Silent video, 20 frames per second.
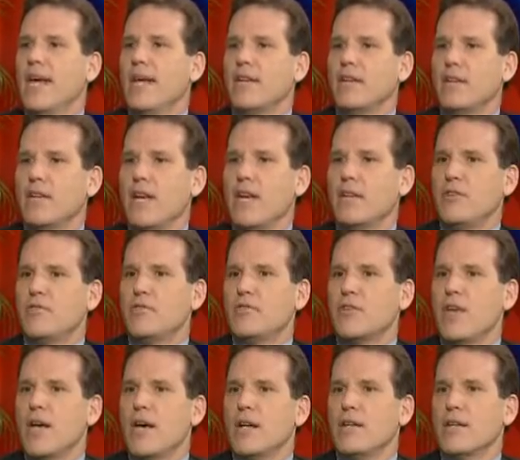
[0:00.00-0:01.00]
and and you're
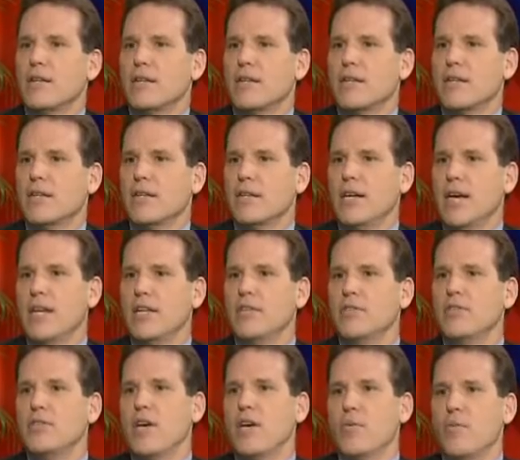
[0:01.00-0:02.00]
not God
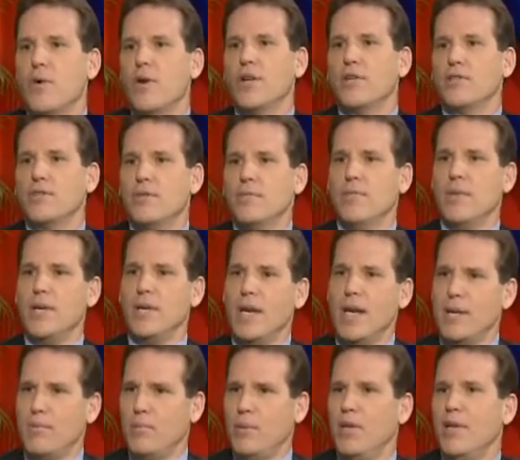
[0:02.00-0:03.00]
does not want us to be
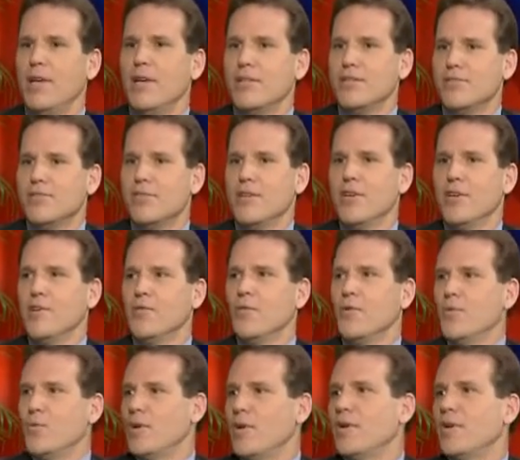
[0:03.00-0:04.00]
at peace
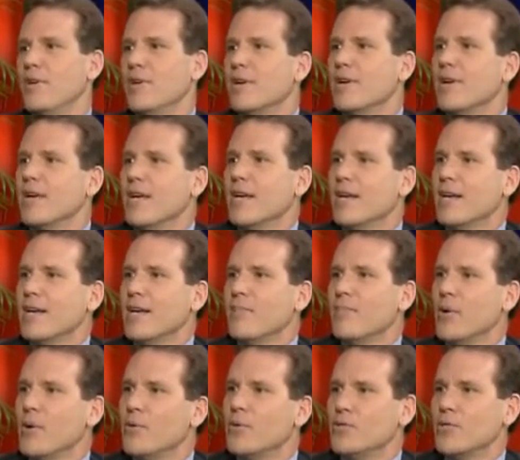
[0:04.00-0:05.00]
when we are uh,
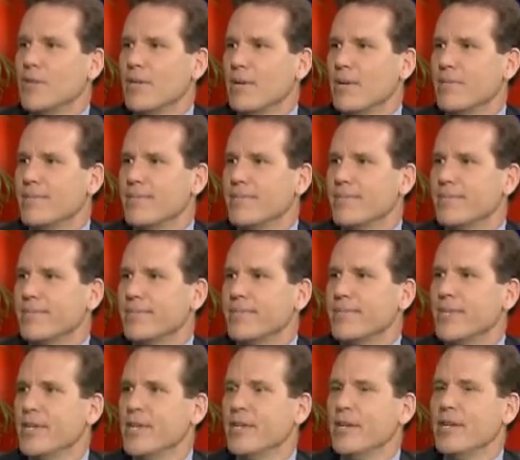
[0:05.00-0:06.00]
opposing him.
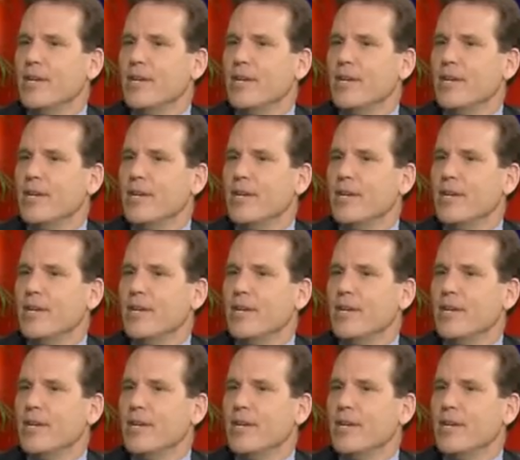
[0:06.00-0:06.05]
Mm-hmm.